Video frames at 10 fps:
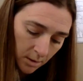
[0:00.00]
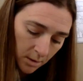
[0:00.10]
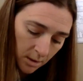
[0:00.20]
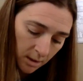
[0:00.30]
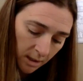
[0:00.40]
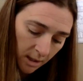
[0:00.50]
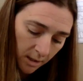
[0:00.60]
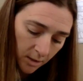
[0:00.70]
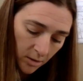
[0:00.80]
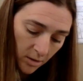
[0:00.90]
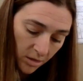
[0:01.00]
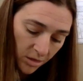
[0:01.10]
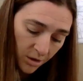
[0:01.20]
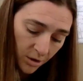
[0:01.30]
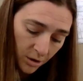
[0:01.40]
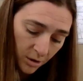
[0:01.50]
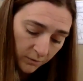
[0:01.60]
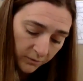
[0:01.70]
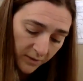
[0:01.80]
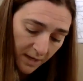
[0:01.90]
you're going to color the
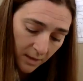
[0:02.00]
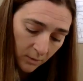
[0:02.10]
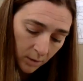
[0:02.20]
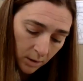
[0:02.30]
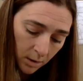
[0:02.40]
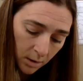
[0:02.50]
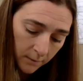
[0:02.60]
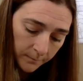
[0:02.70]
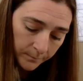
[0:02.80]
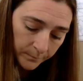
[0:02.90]
third flower